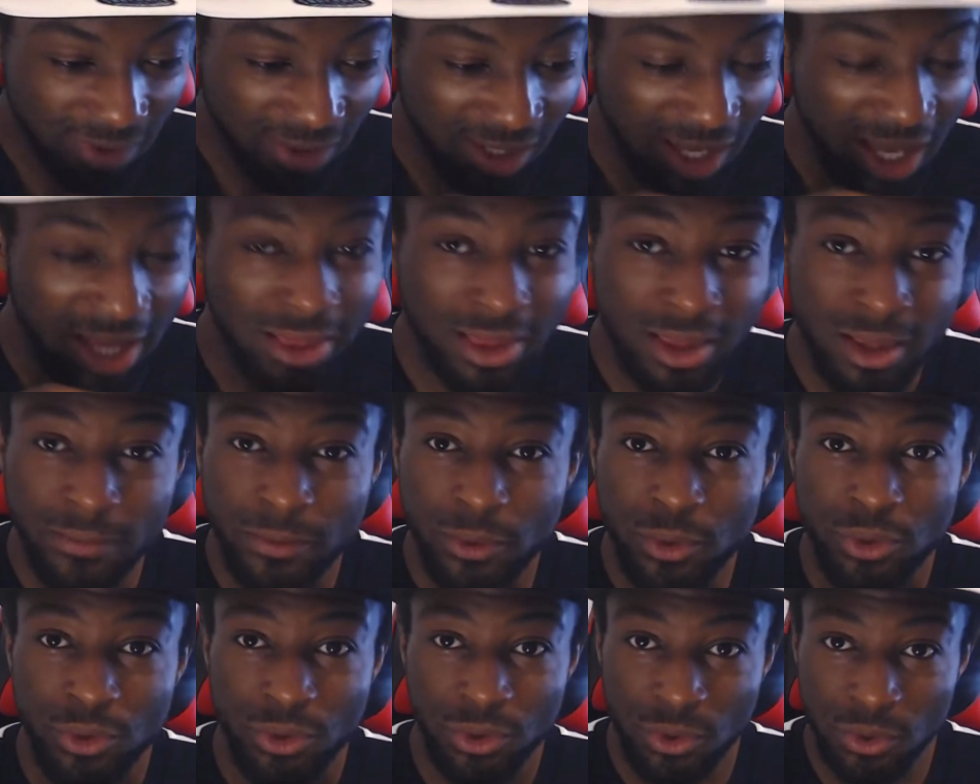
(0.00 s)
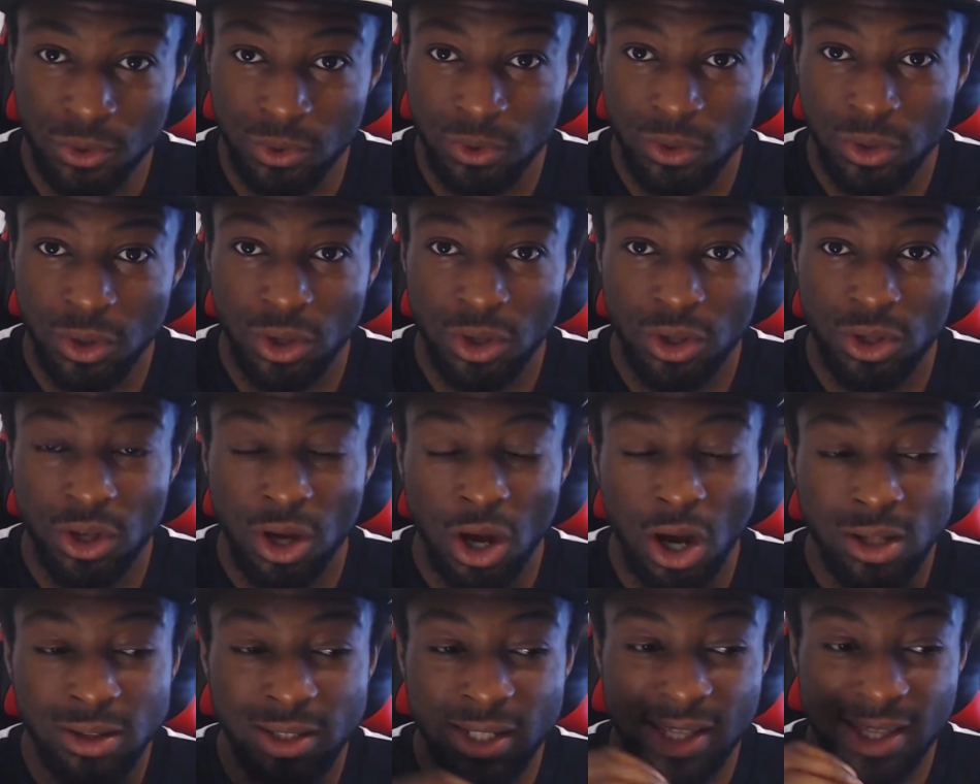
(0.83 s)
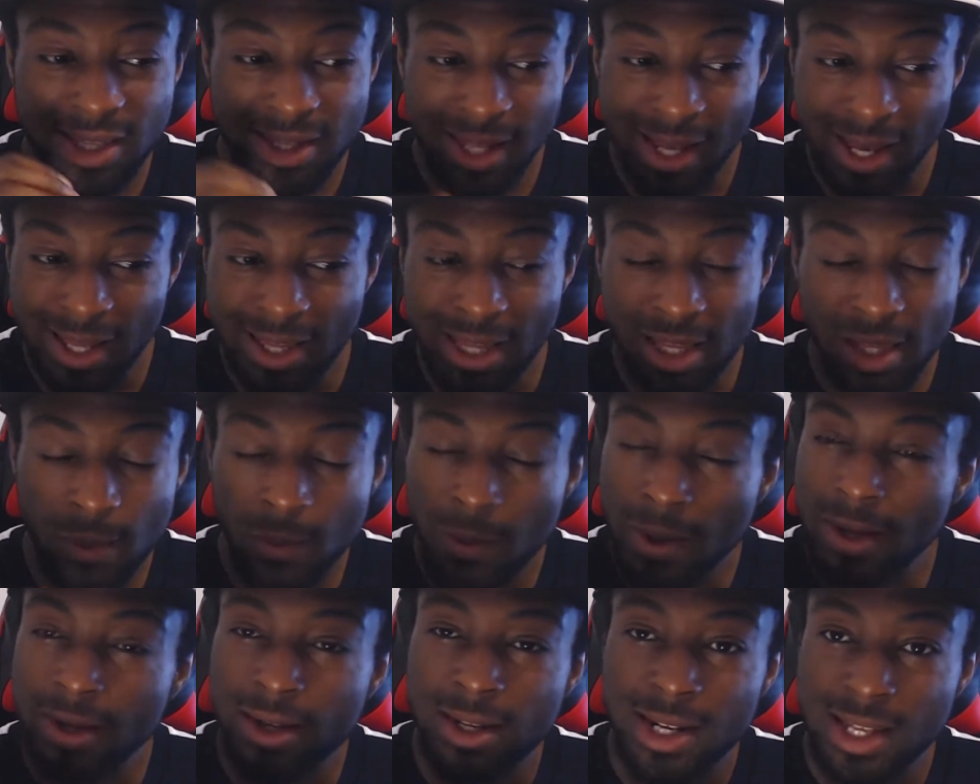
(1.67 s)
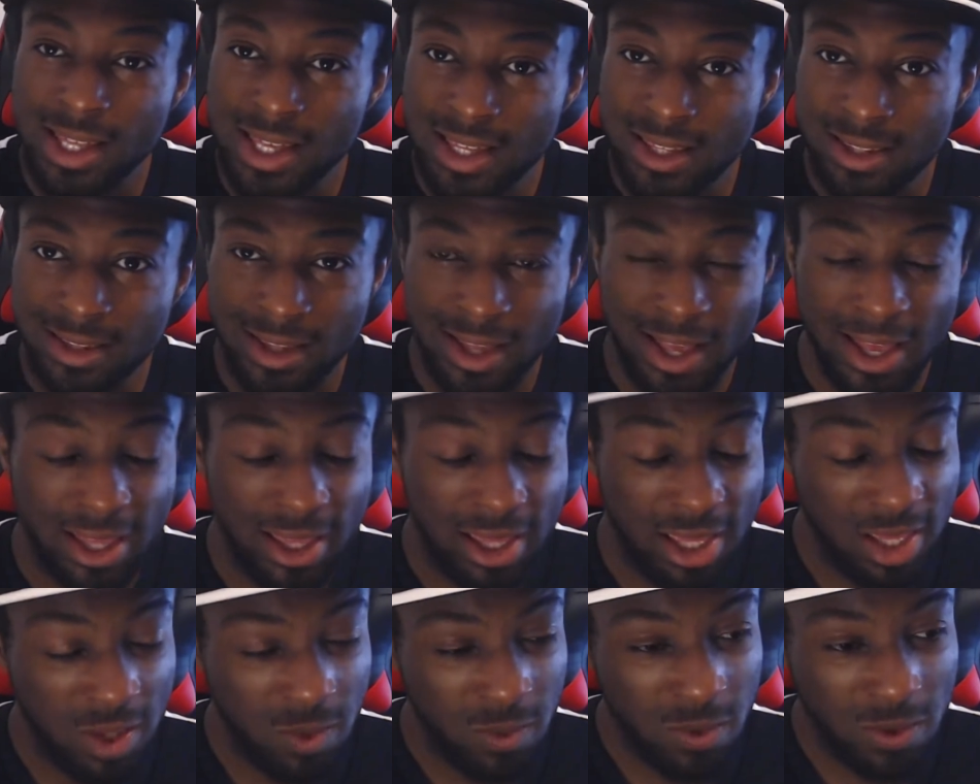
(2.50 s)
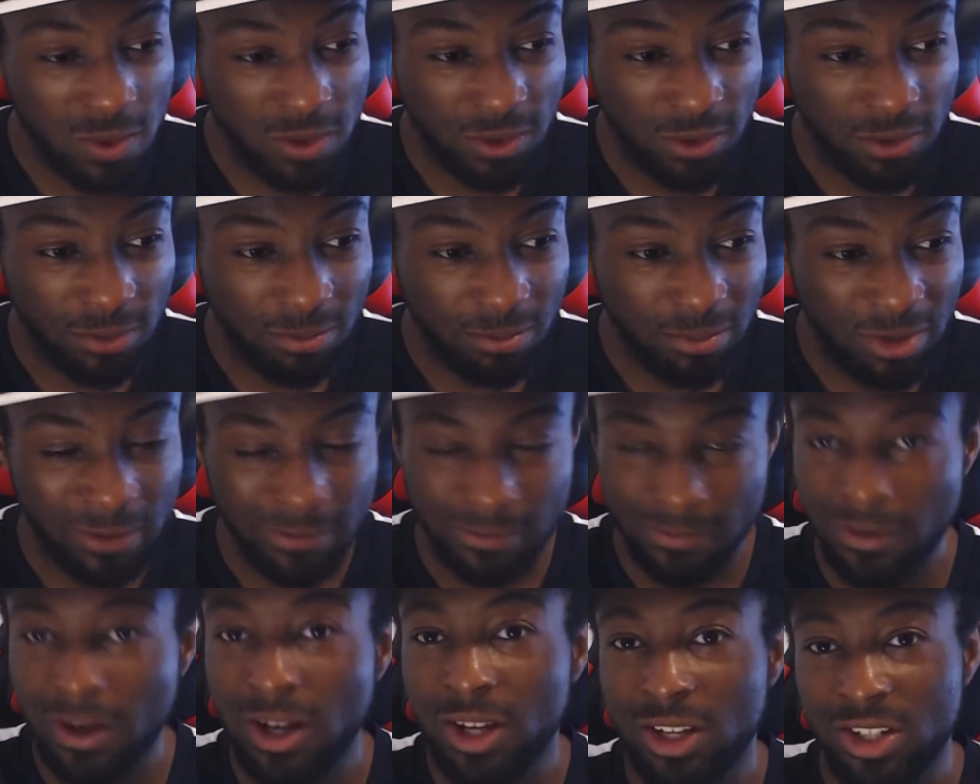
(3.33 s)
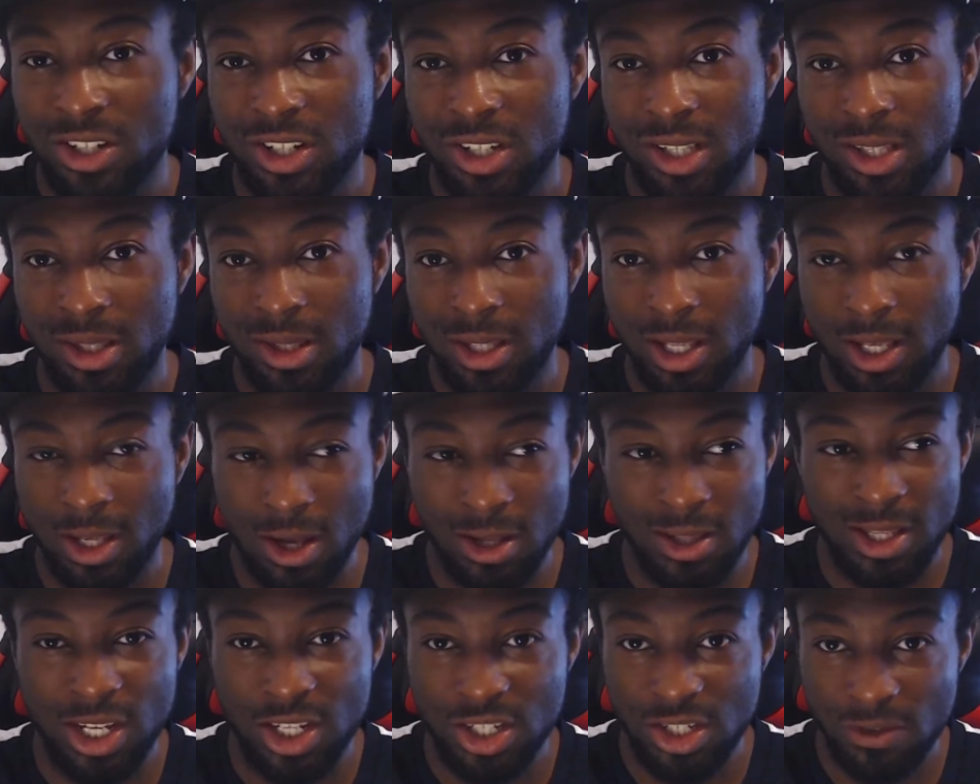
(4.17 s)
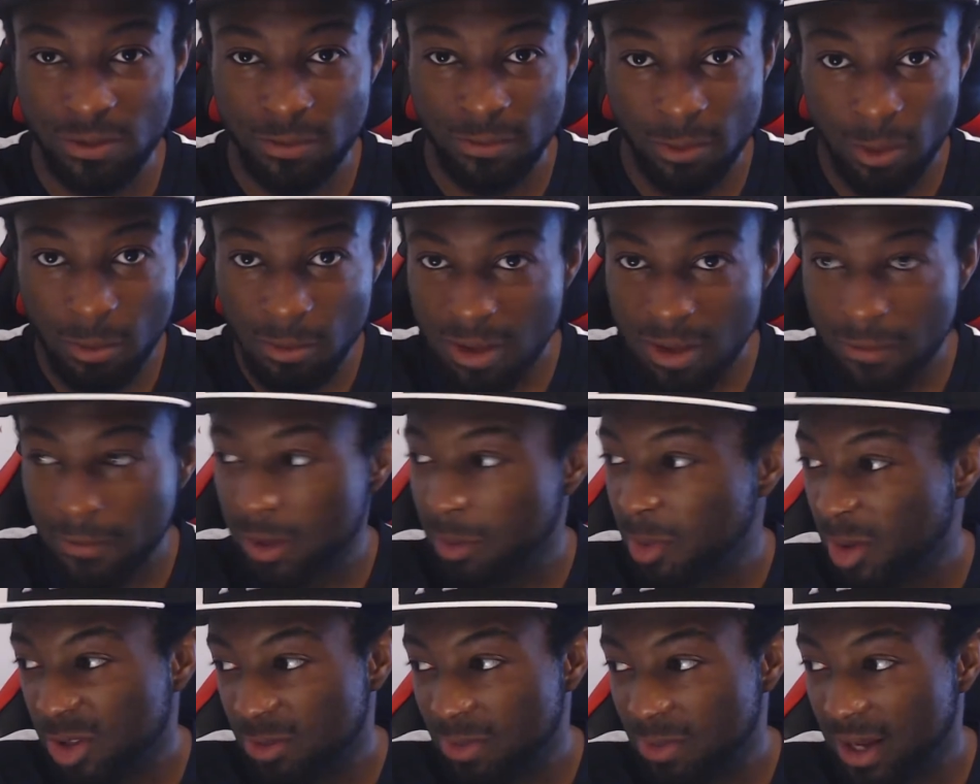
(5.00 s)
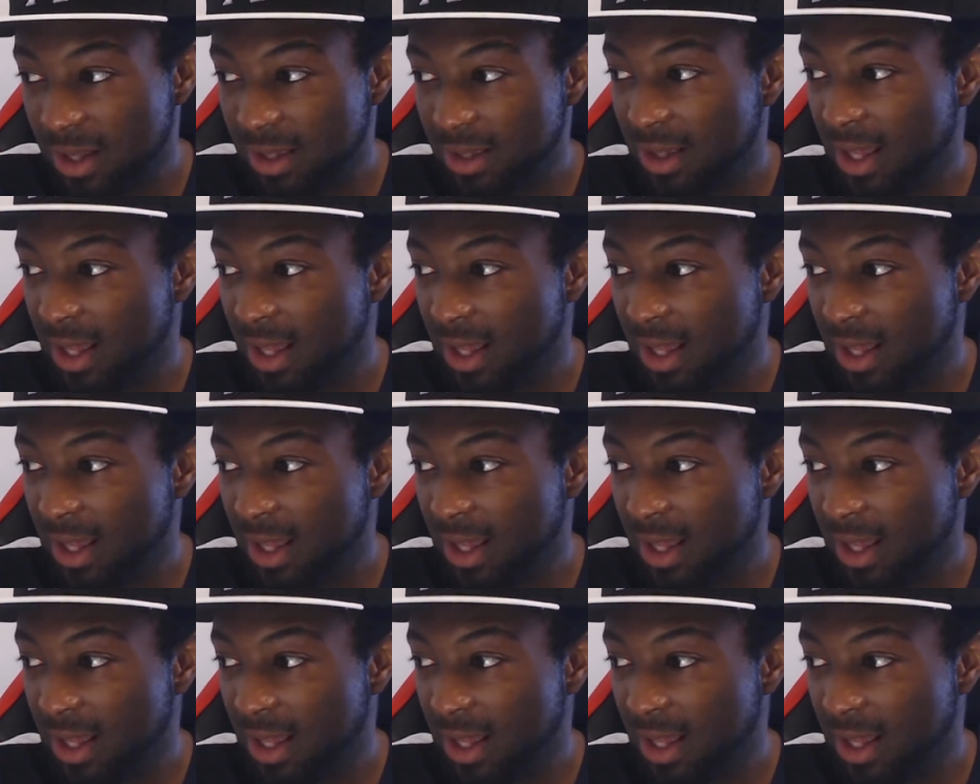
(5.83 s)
and Xenoverse 2, on the day that they were released, it was perfection, the connection, for me for the most part.